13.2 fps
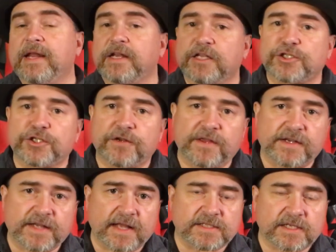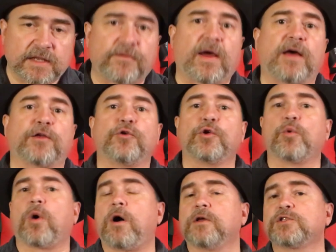addition to the intensity value, you
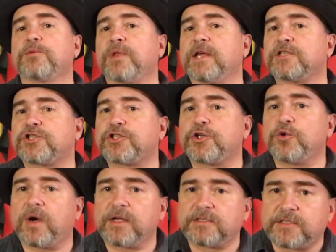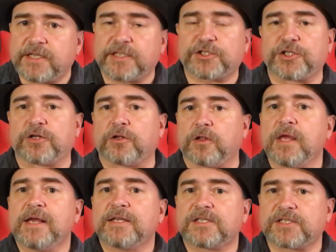will also place two additional
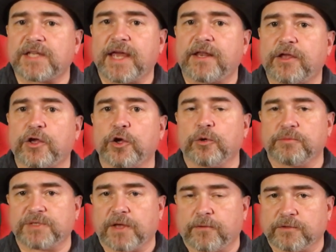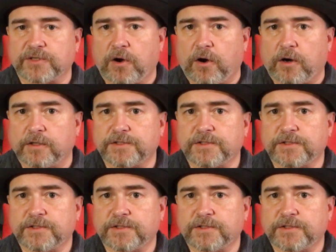state cubes on those cards.